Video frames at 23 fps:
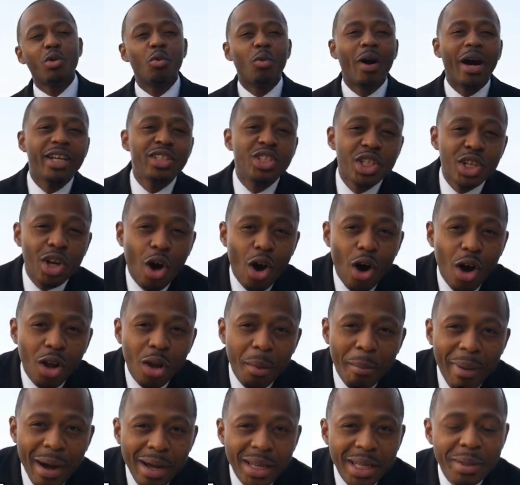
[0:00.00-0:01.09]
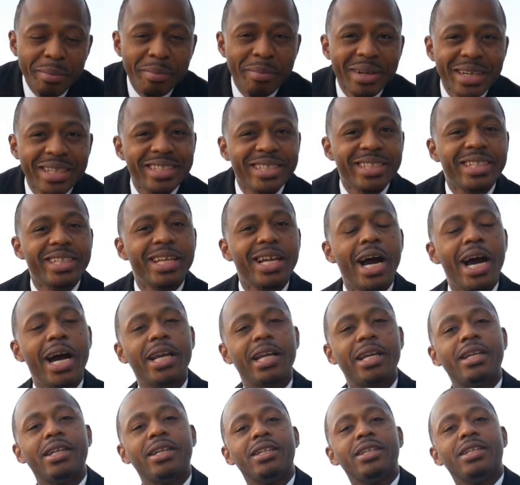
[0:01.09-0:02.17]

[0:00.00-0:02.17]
You're watching All About Lamont Zanotti.